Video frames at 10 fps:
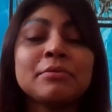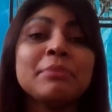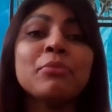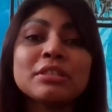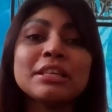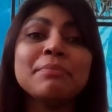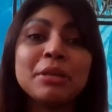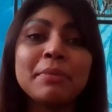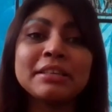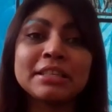we mostly
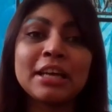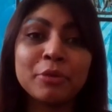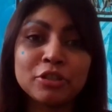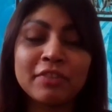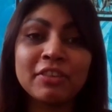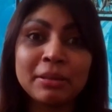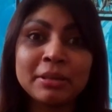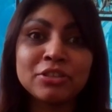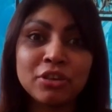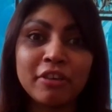implemented our project with the
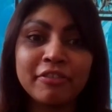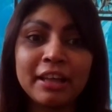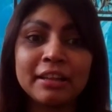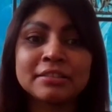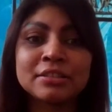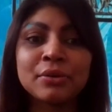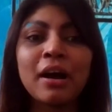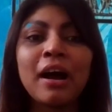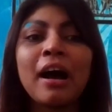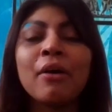Ministry of Health.
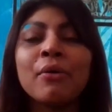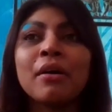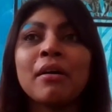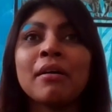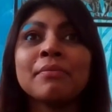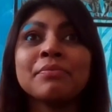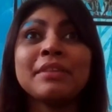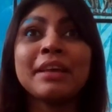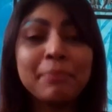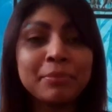So how
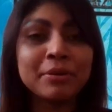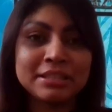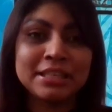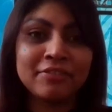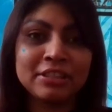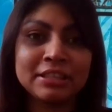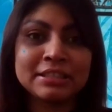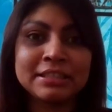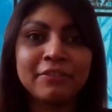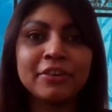they perceived
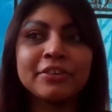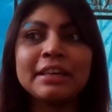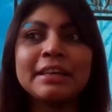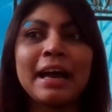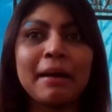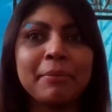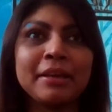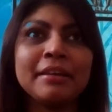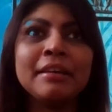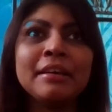this, they were really
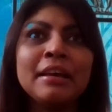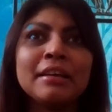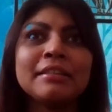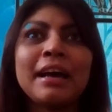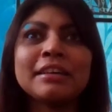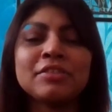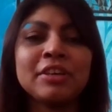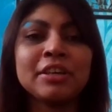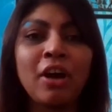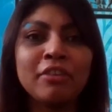happy that
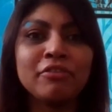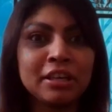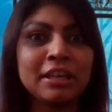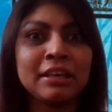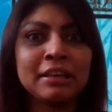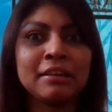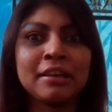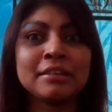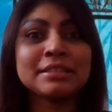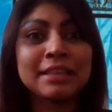we are not working
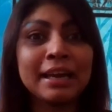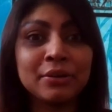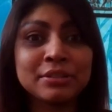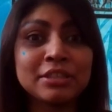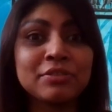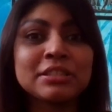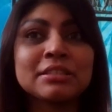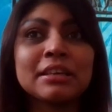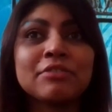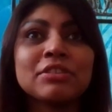in silos. It
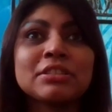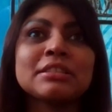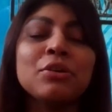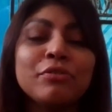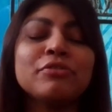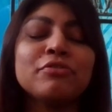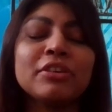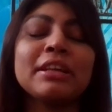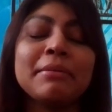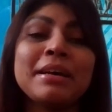was new
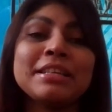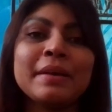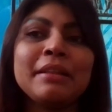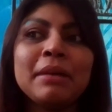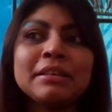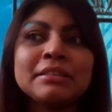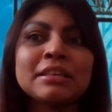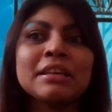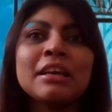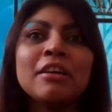for them as well,
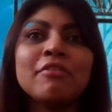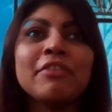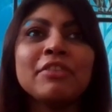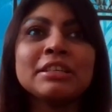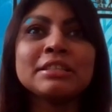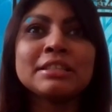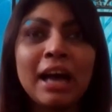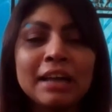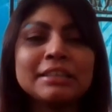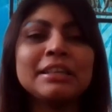but when we
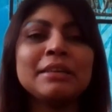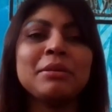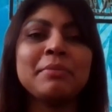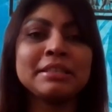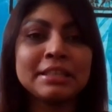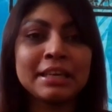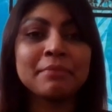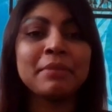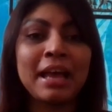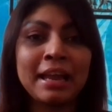started implementing
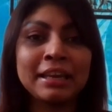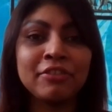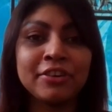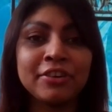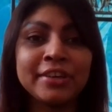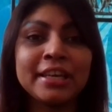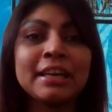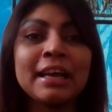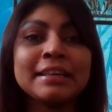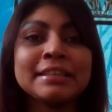and planning, we
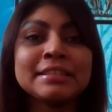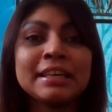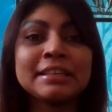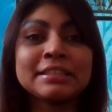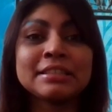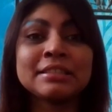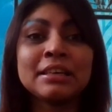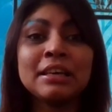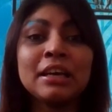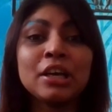realized it's
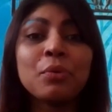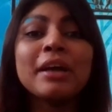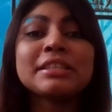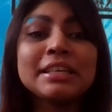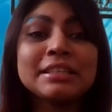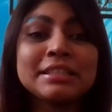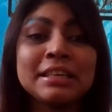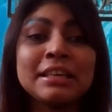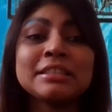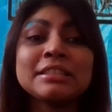quite
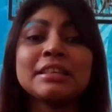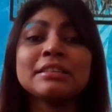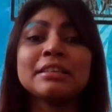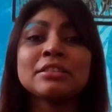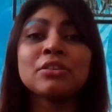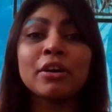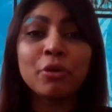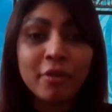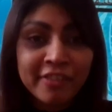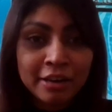easy. It's not
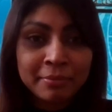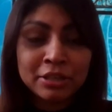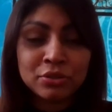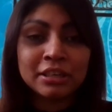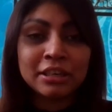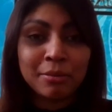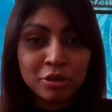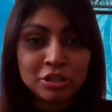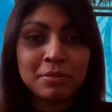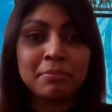overwhelming to the
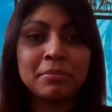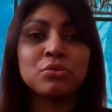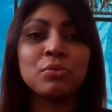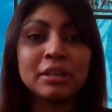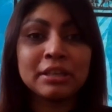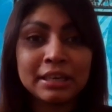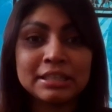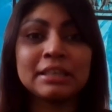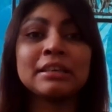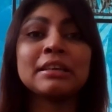community members who were
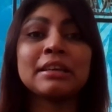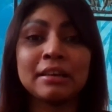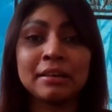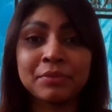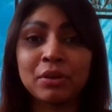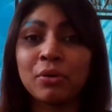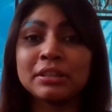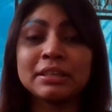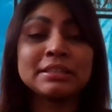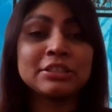getting all
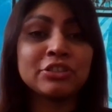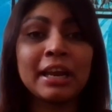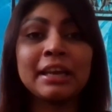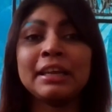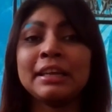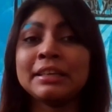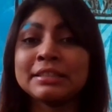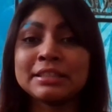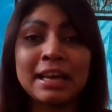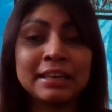these
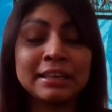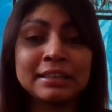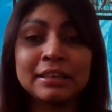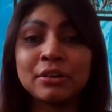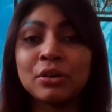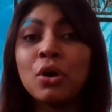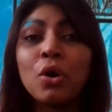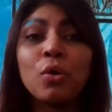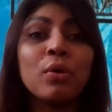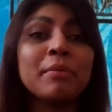trainings and
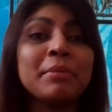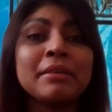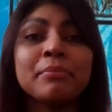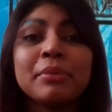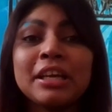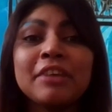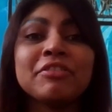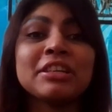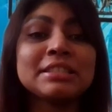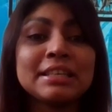who are being
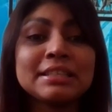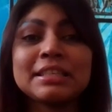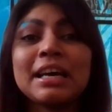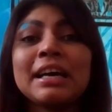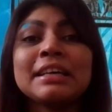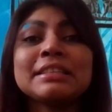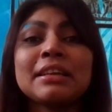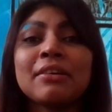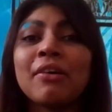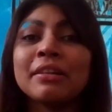briefed and sensitized
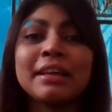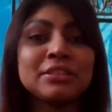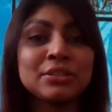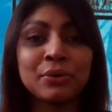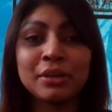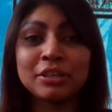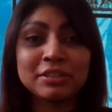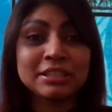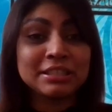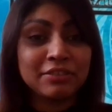and all that. So it
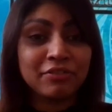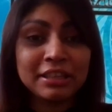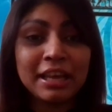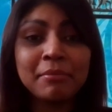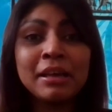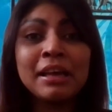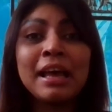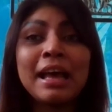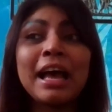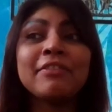was easy for them.
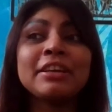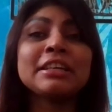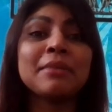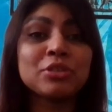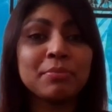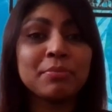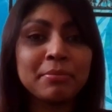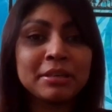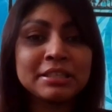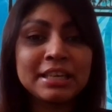And when it comes to
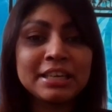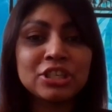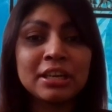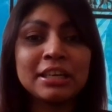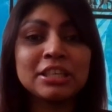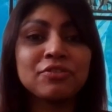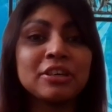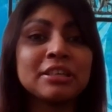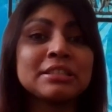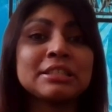implementation, it
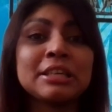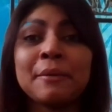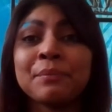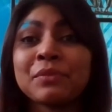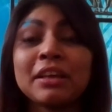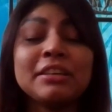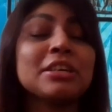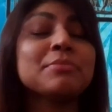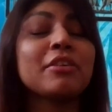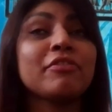was in
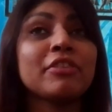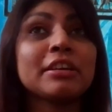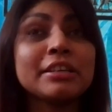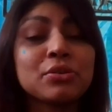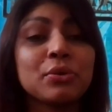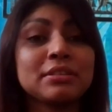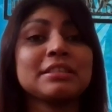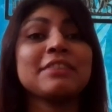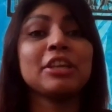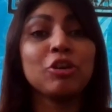terms of resources,
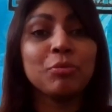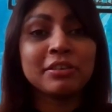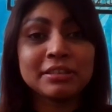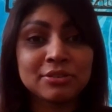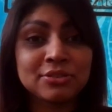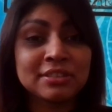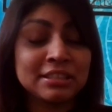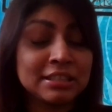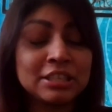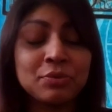even human resources,
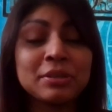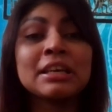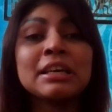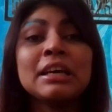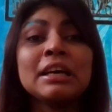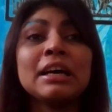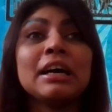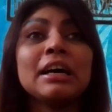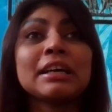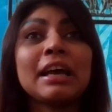it was
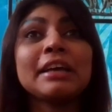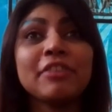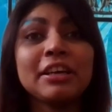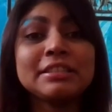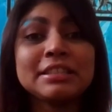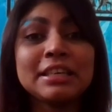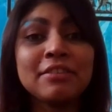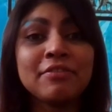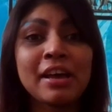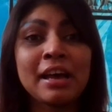kind of
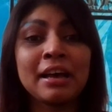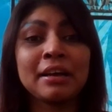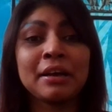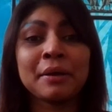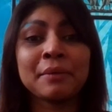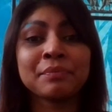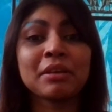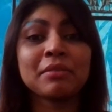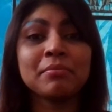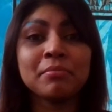easy where
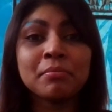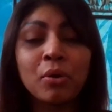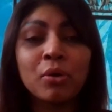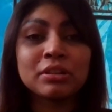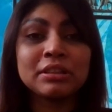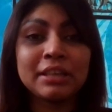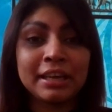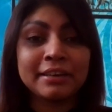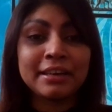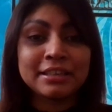both
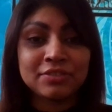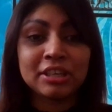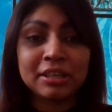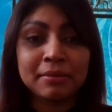the areas were